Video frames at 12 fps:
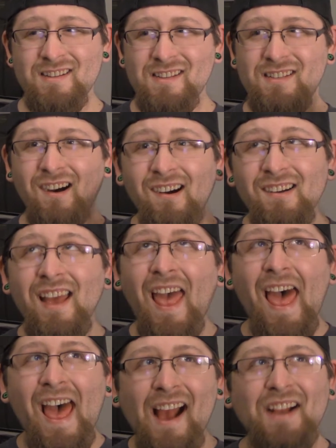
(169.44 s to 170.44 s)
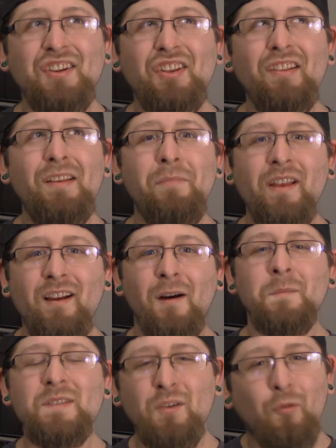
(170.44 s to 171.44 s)
Doug actually
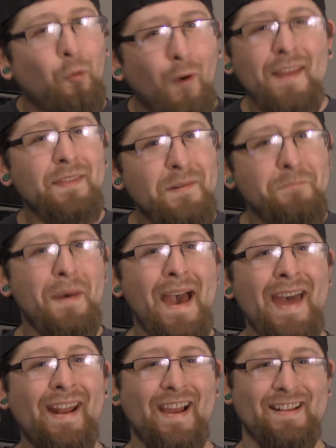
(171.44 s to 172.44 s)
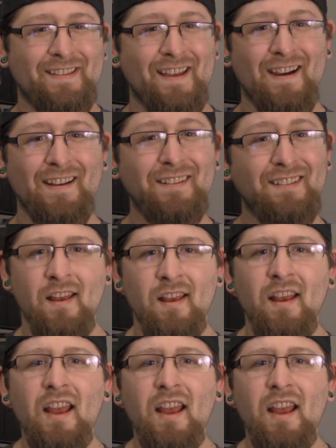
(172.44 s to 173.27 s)
becomes quite the badass, guys.